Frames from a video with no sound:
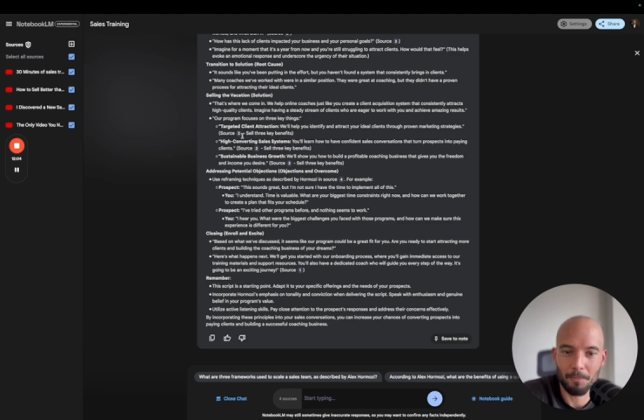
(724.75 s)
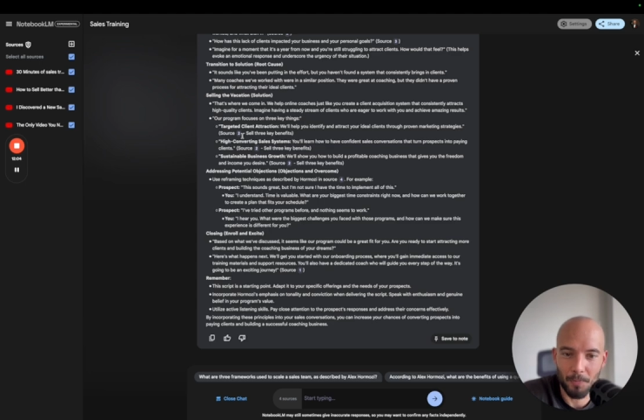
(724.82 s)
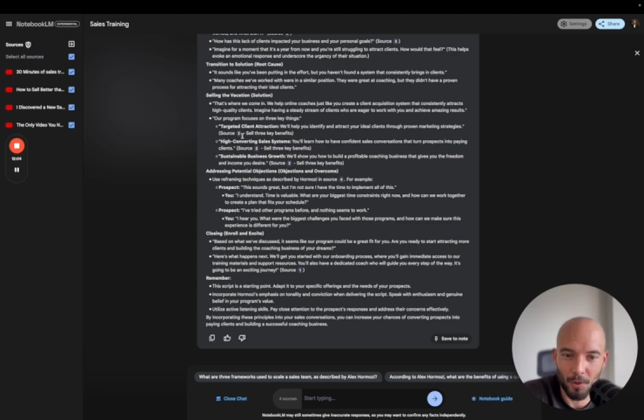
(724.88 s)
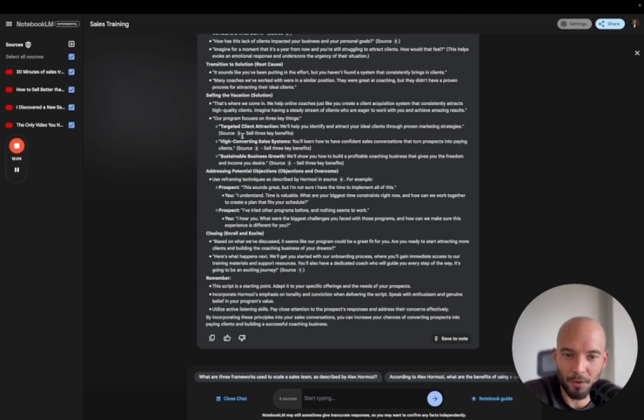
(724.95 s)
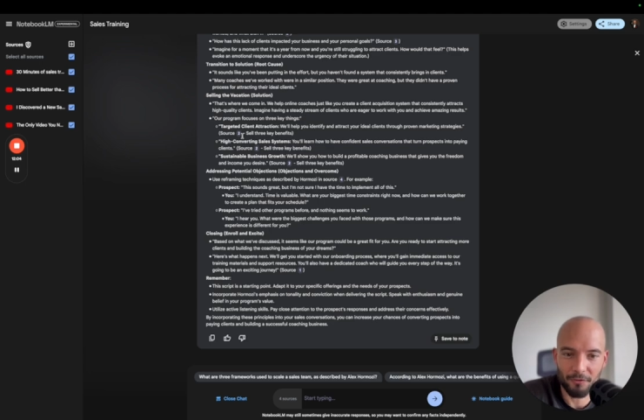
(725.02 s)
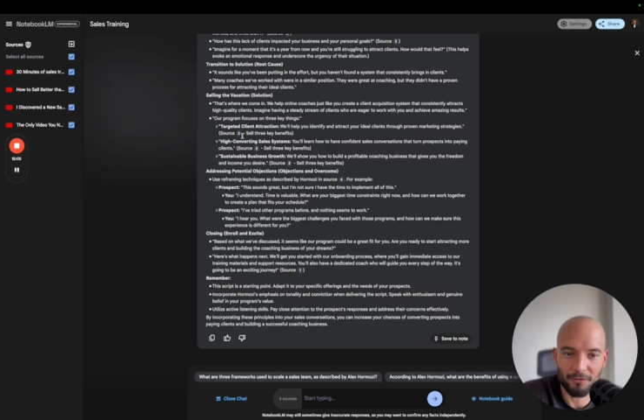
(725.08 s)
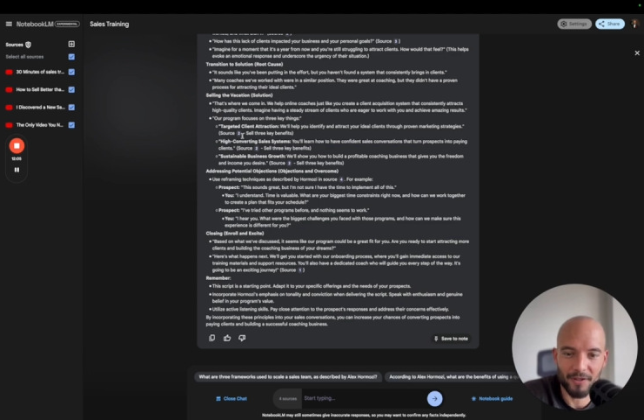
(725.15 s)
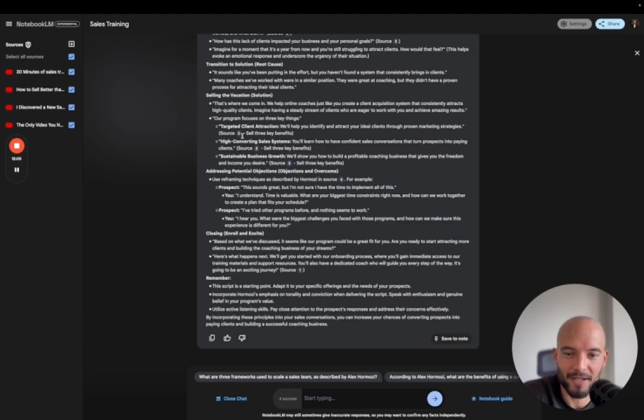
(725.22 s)

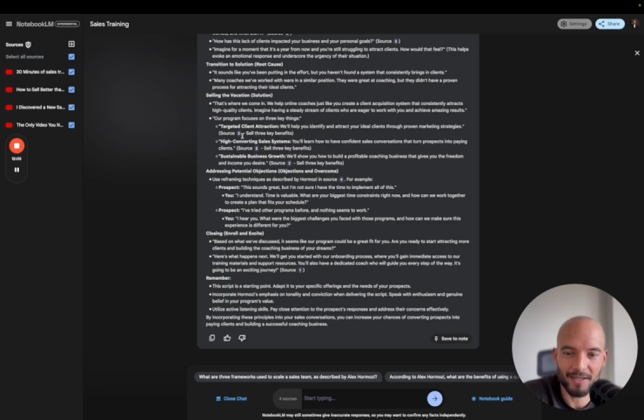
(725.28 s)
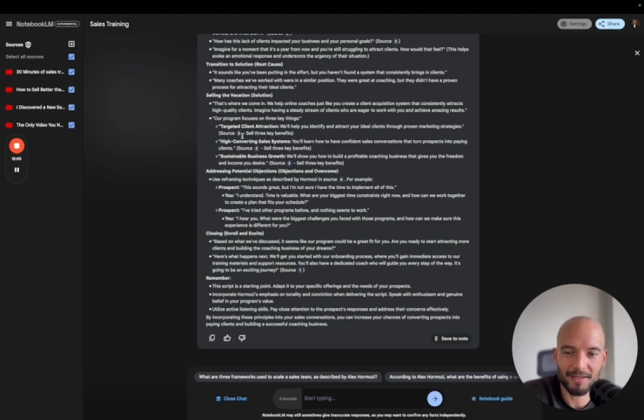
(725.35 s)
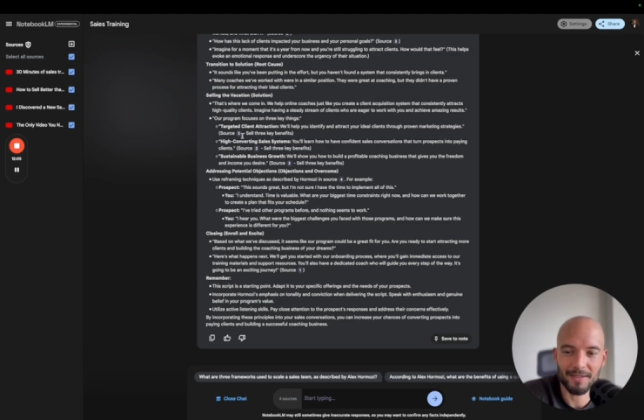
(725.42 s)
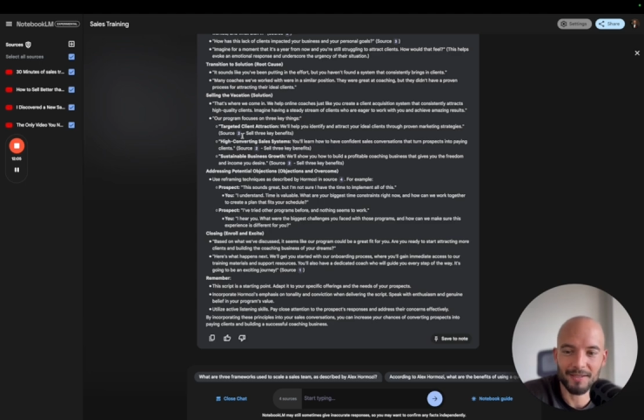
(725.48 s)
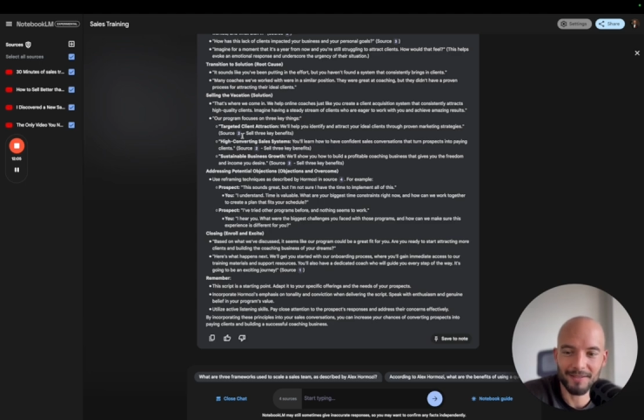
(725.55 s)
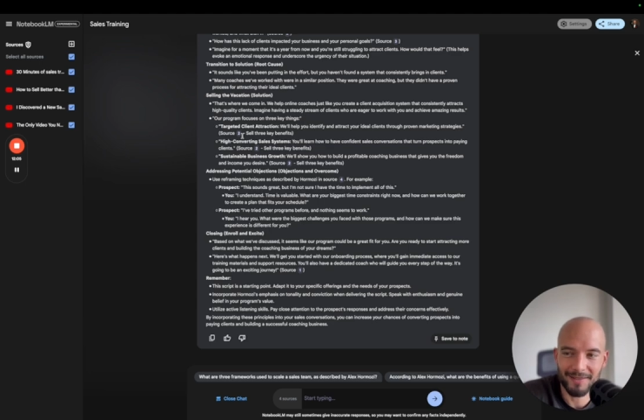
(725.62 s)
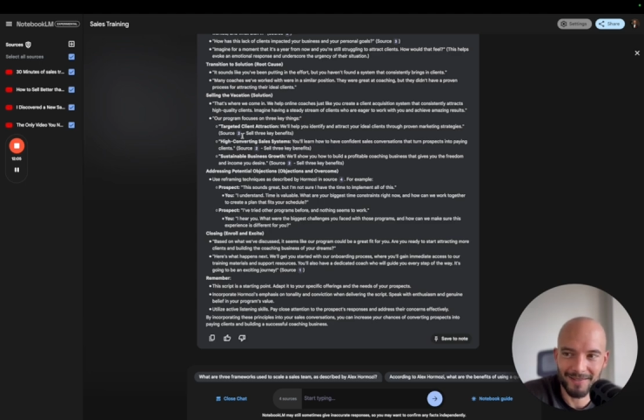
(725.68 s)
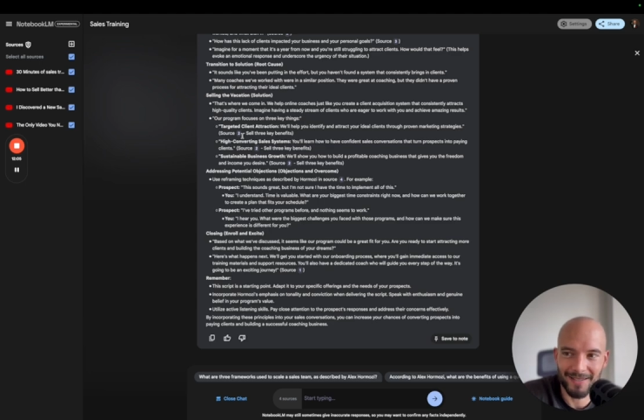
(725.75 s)
perfect
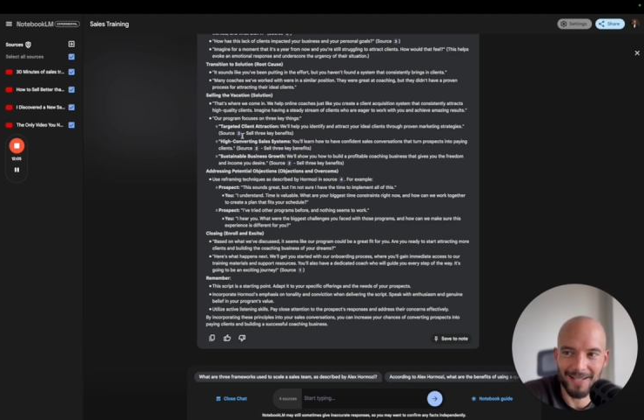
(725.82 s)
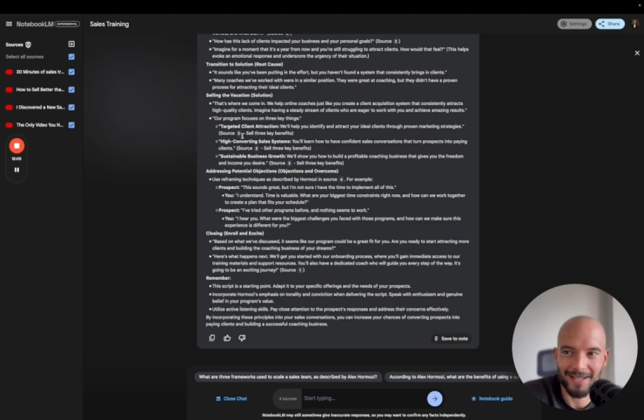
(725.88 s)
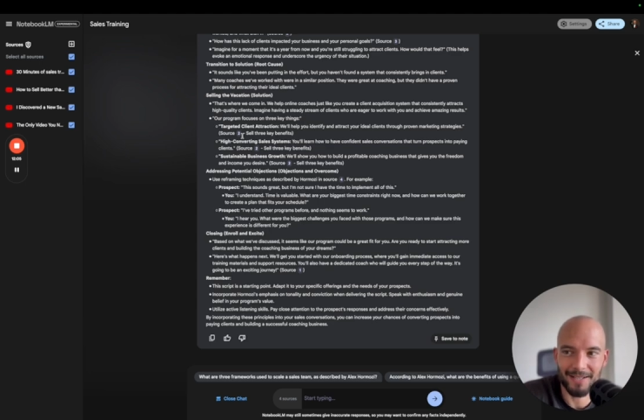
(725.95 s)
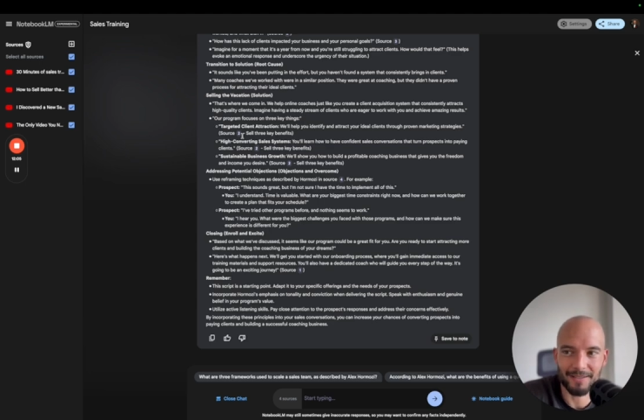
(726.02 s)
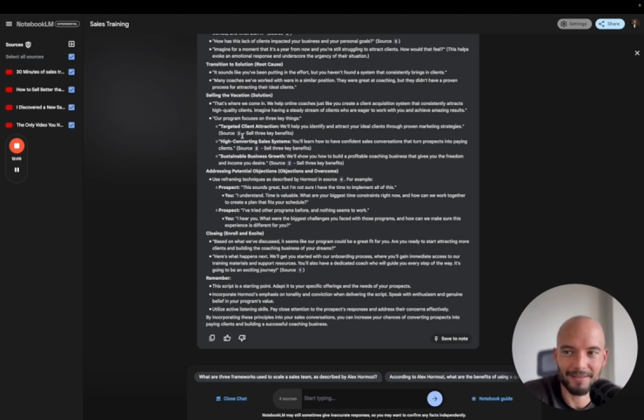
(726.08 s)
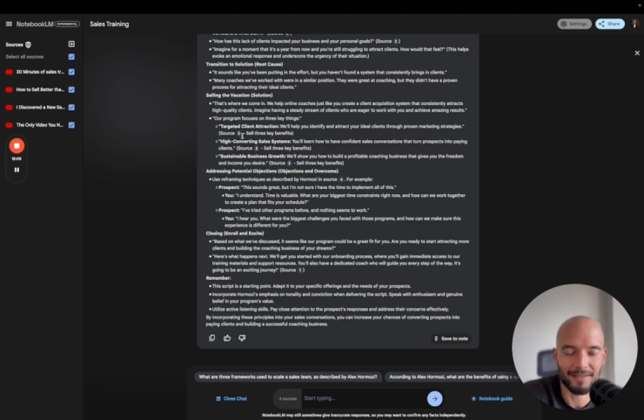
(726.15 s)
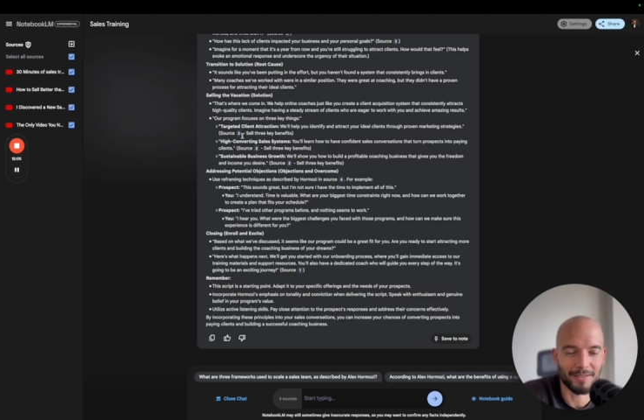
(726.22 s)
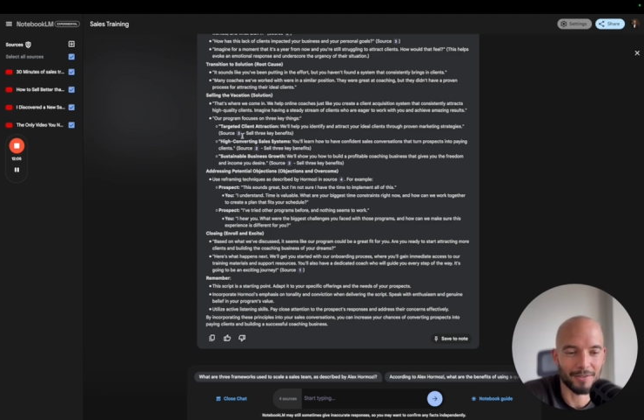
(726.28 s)

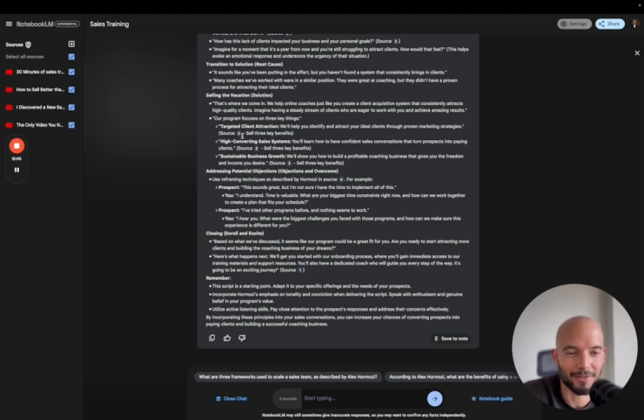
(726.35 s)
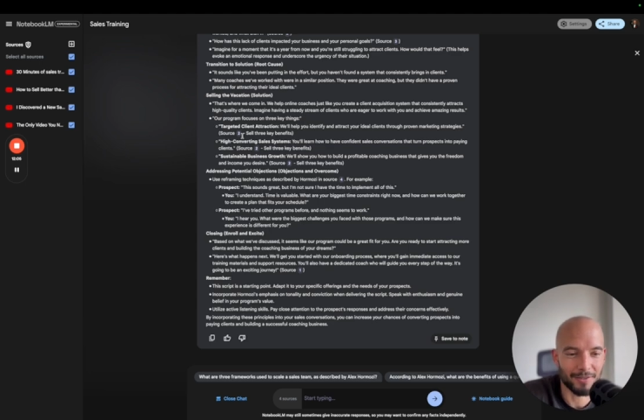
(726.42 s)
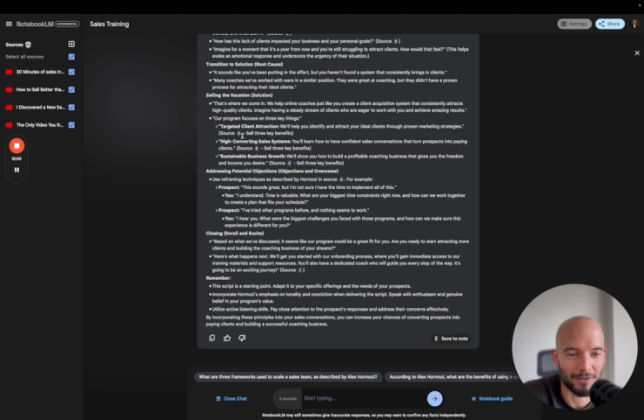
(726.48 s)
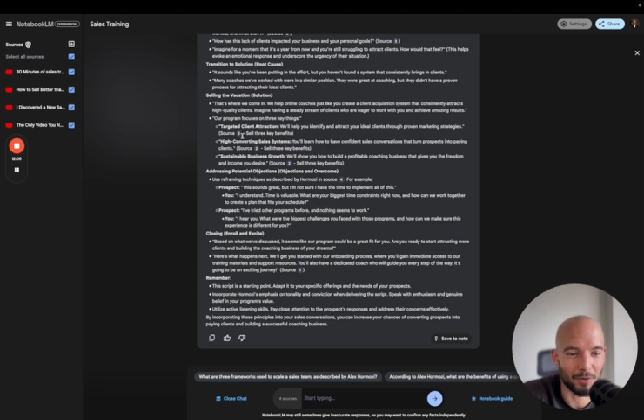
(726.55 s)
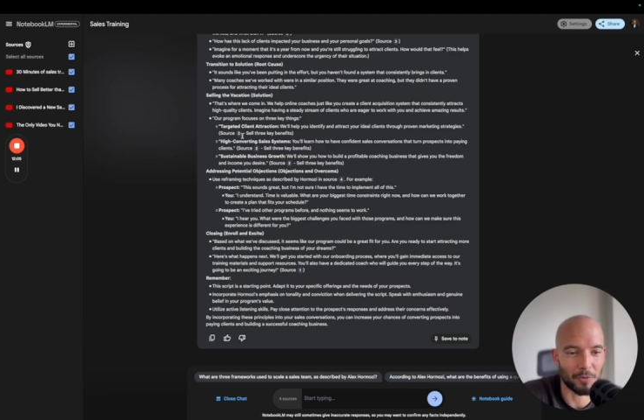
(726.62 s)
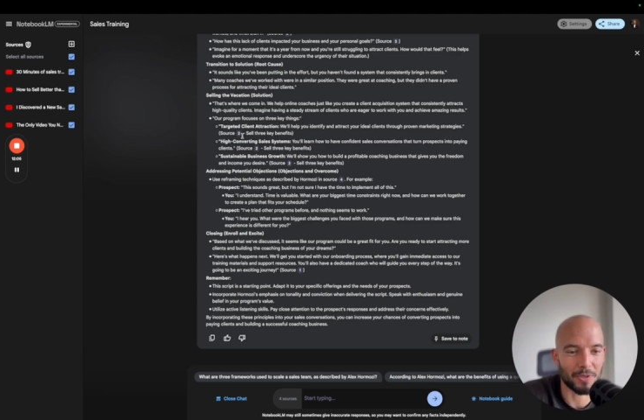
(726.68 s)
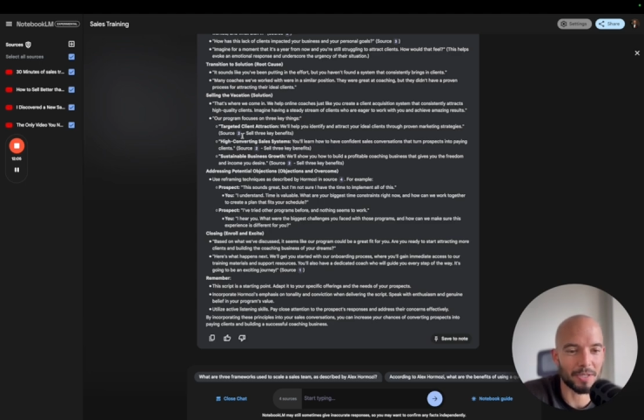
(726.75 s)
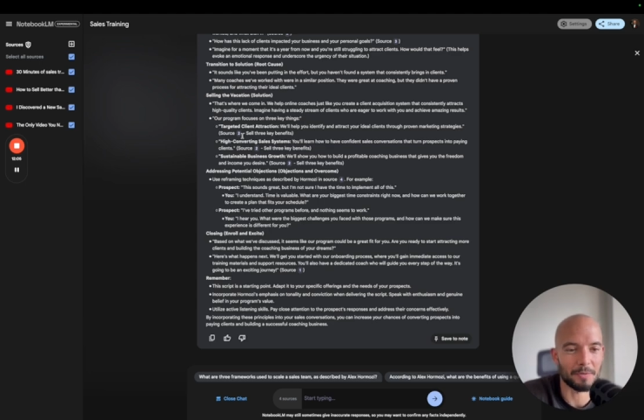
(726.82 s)
sales
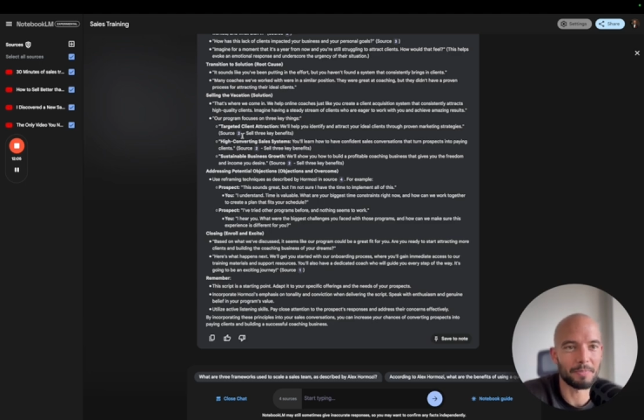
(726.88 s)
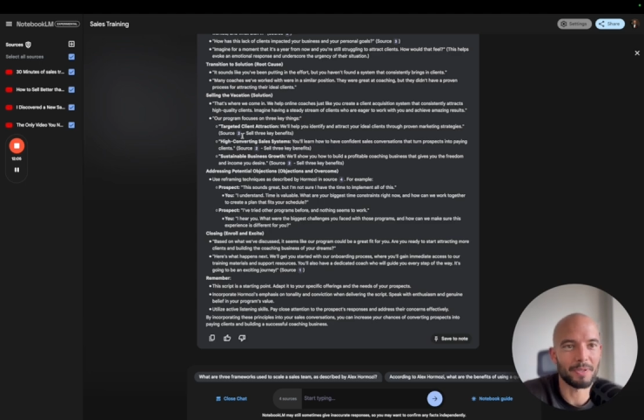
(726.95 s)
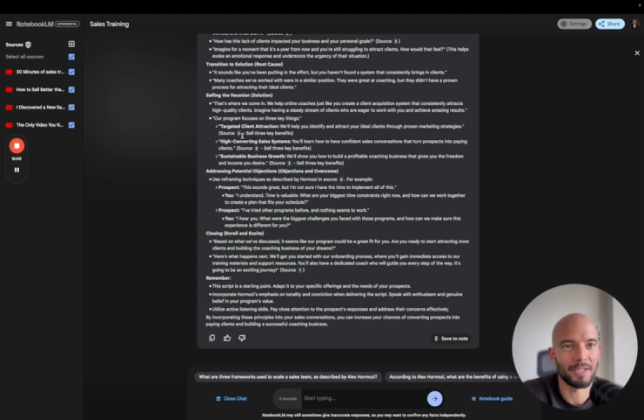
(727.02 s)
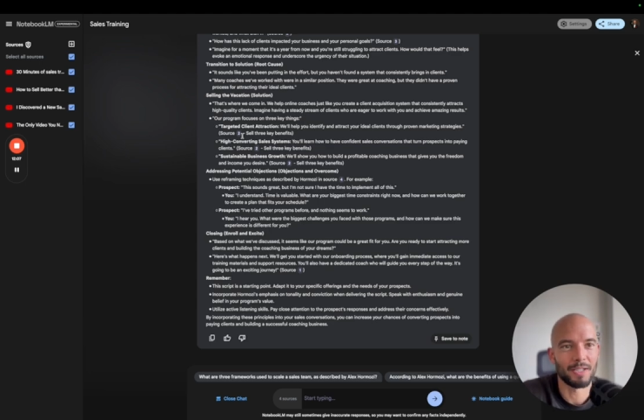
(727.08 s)
script